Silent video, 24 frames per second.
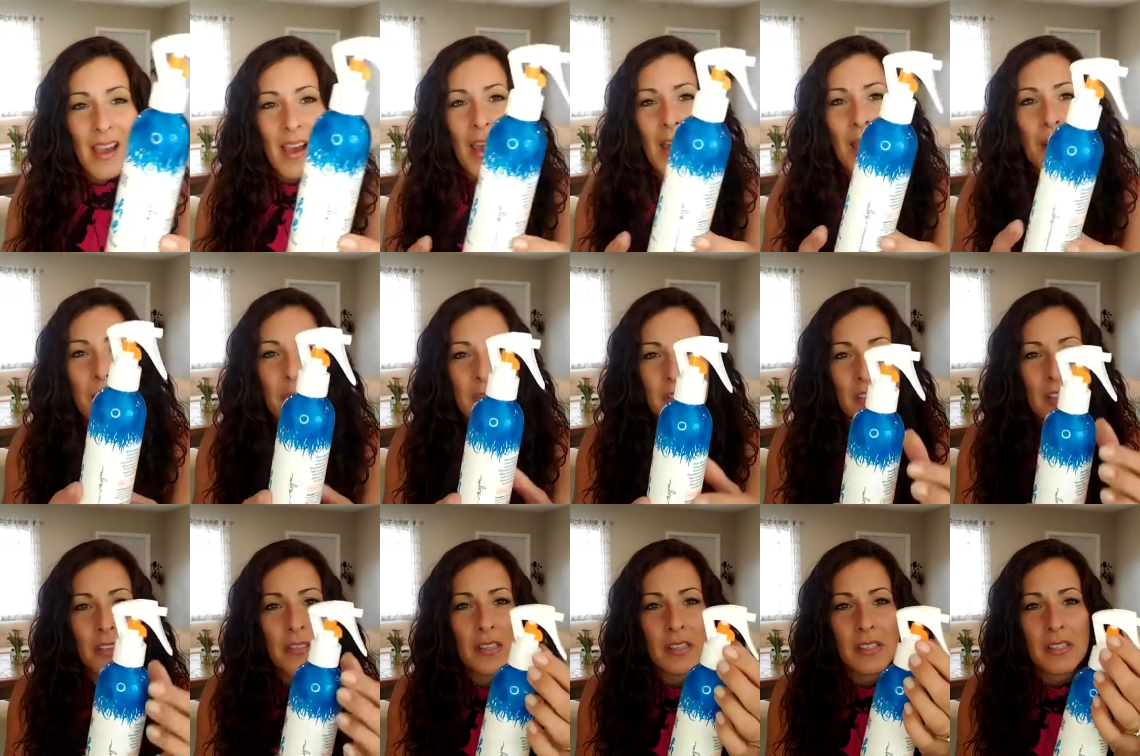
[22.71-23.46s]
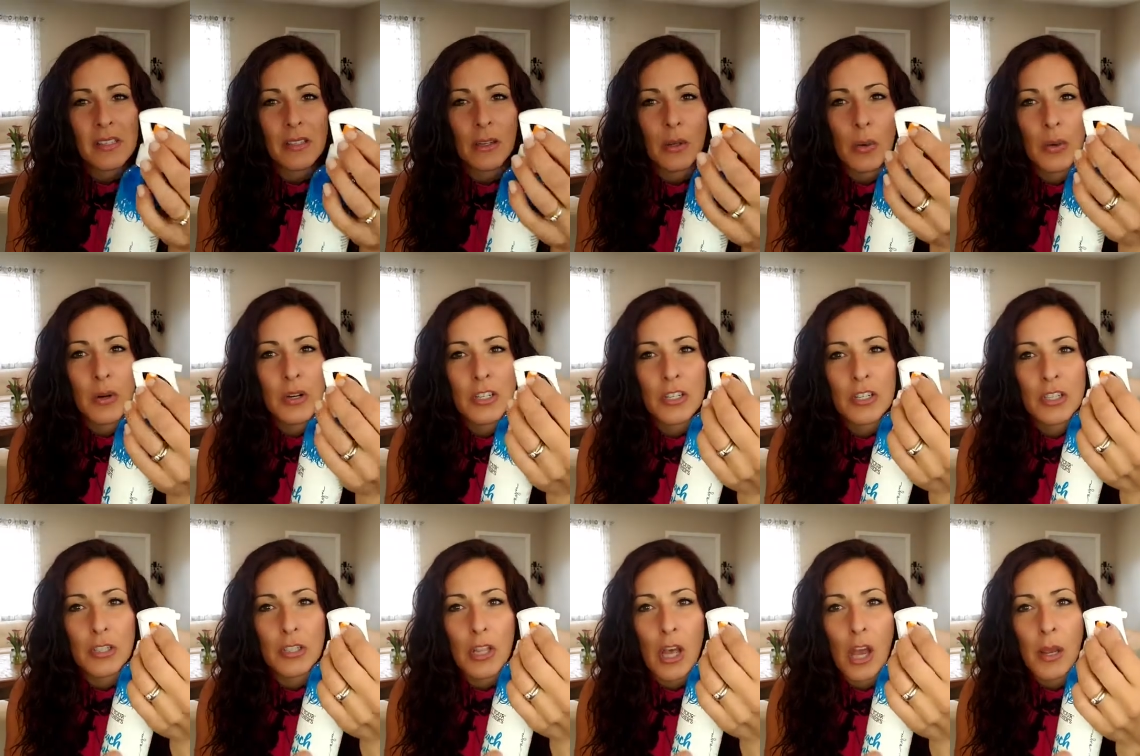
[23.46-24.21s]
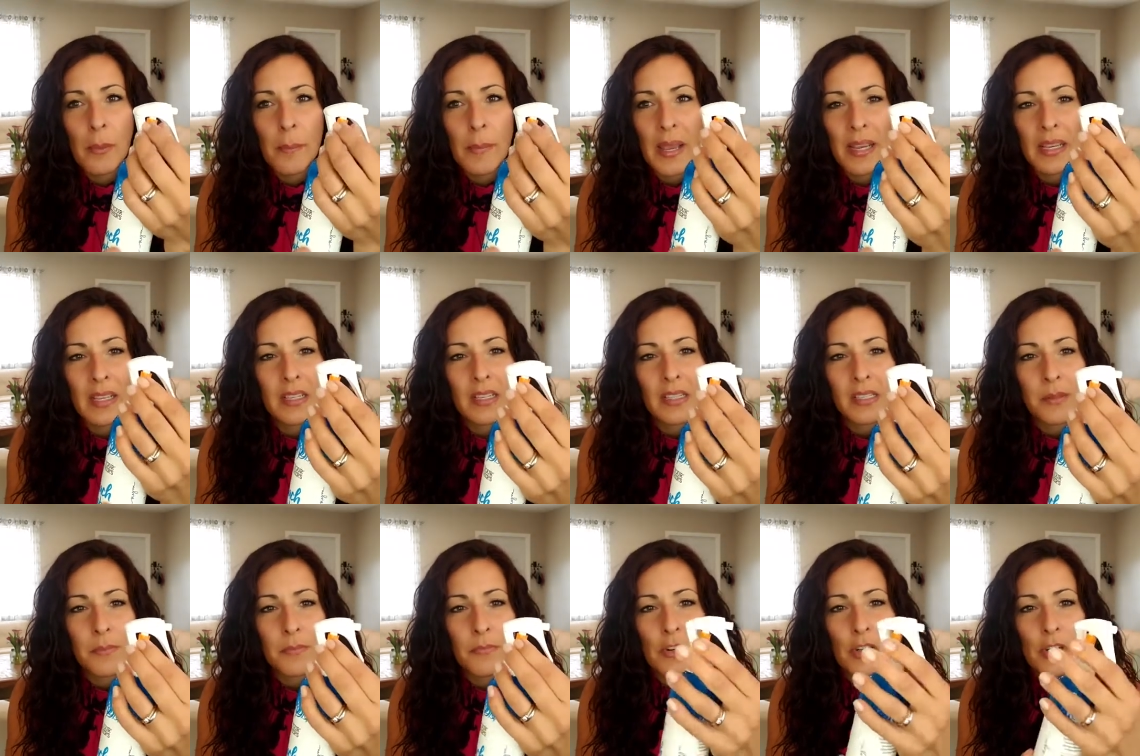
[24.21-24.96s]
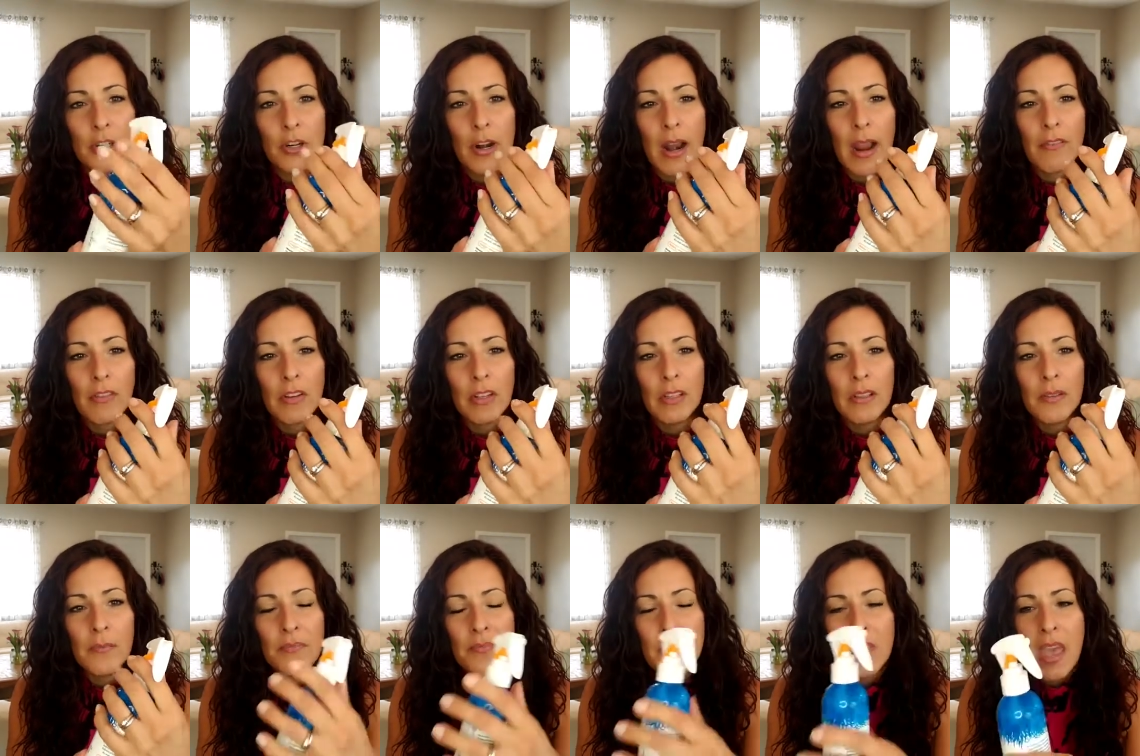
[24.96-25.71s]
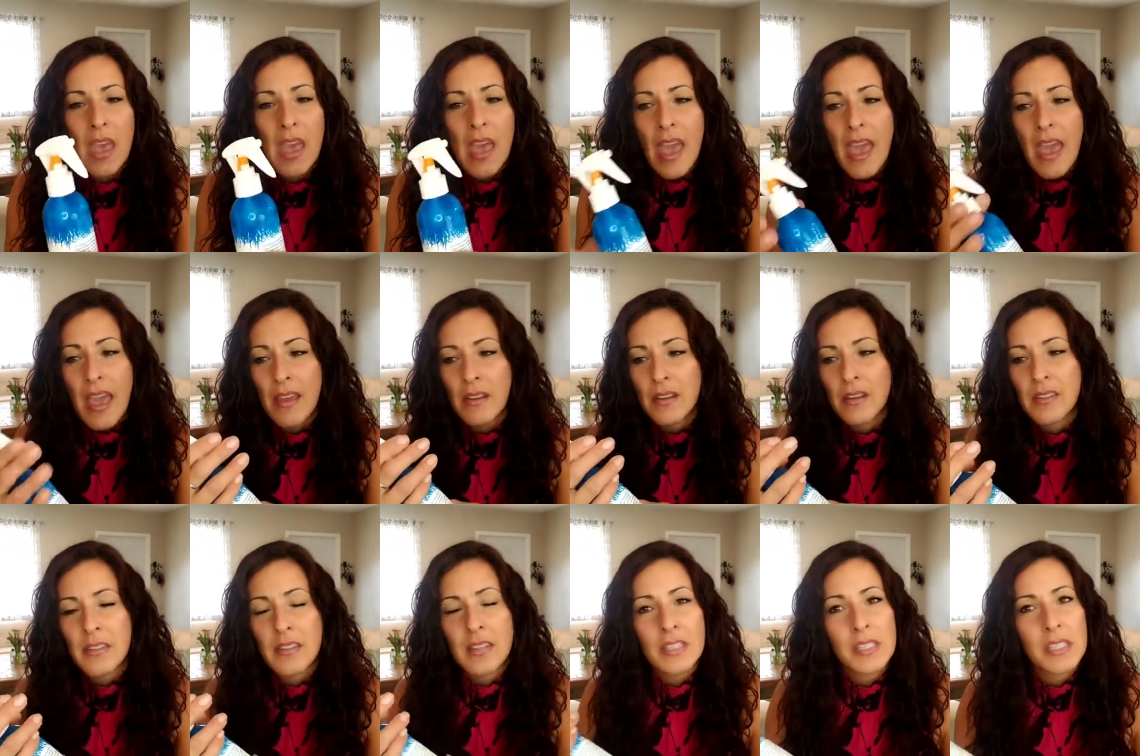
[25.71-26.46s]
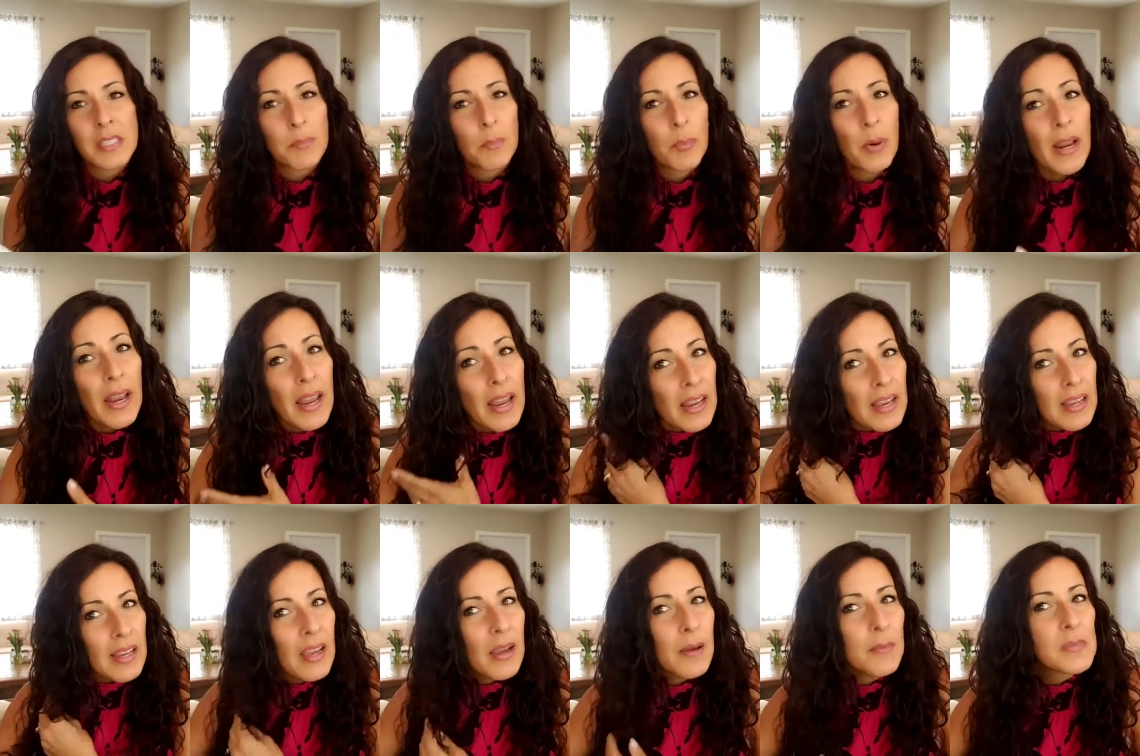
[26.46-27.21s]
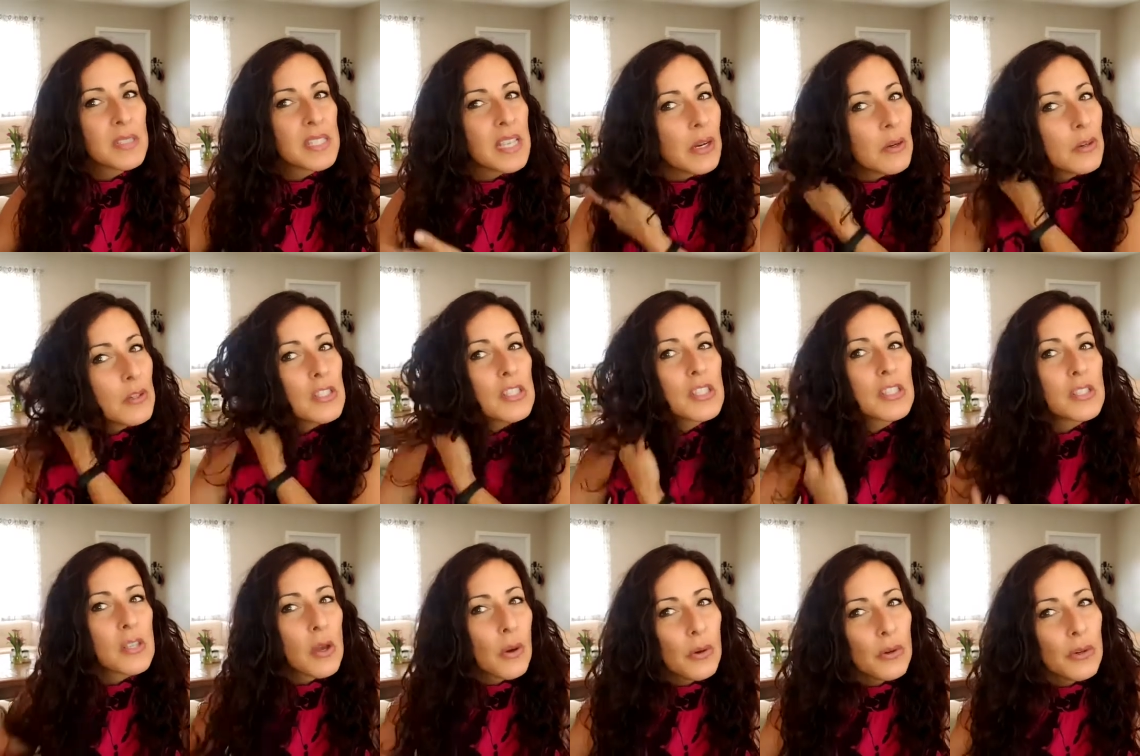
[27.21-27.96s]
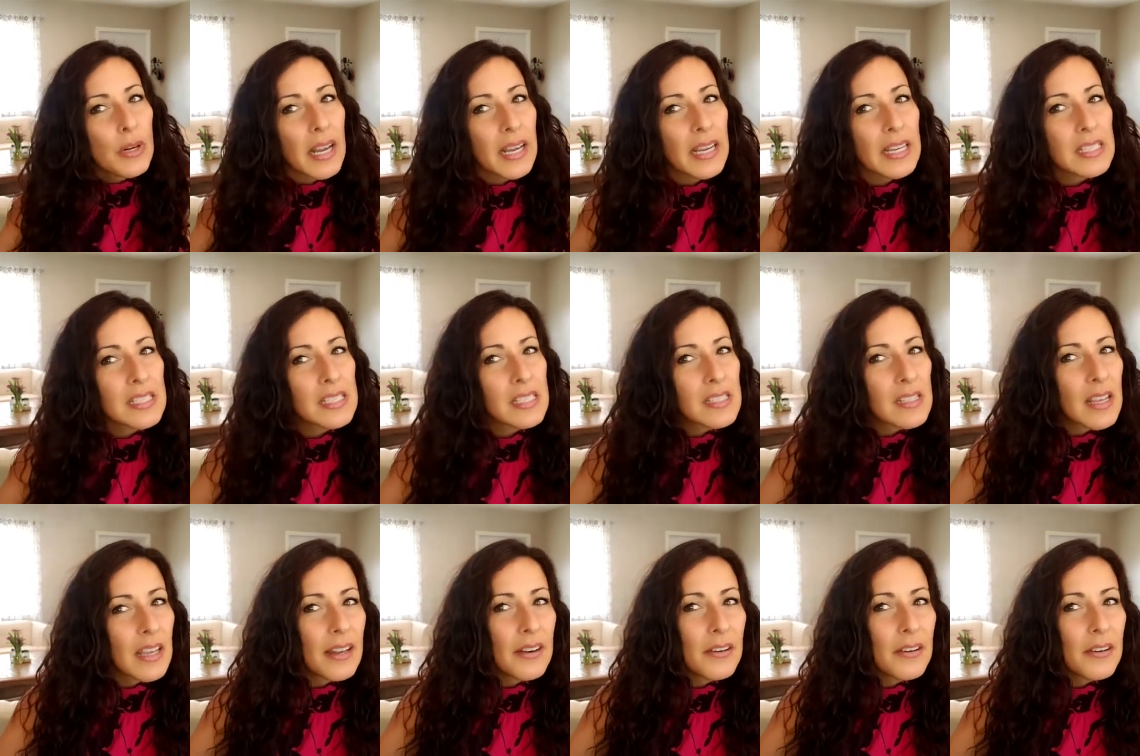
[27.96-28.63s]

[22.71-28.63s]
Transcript: Um, it's got this little orange lock mechanism for travel. And the spray comes out so nice.